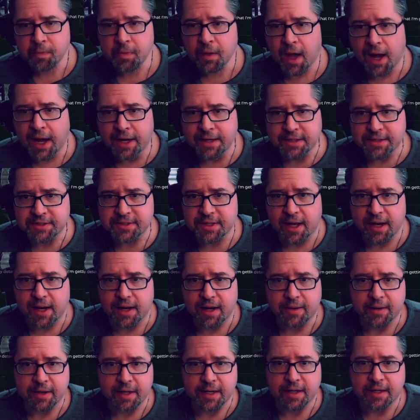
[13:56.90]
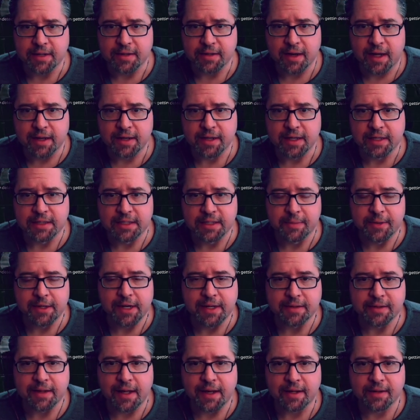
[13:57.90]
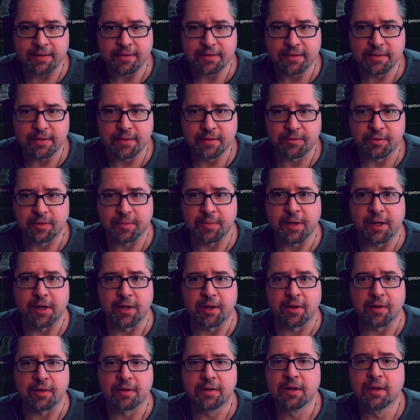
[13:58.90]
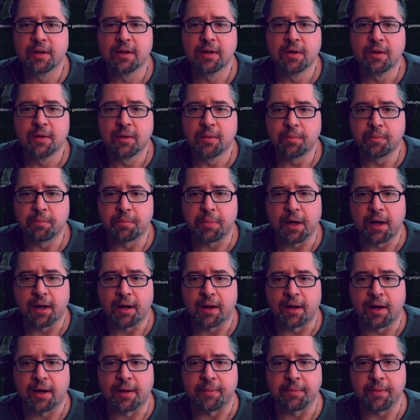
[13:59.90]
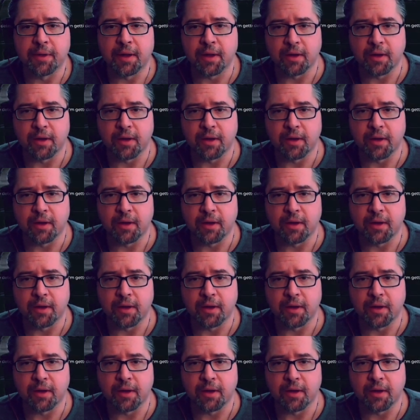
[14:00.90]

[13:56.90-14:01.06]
I decided I'm gonna eliminate that from here. But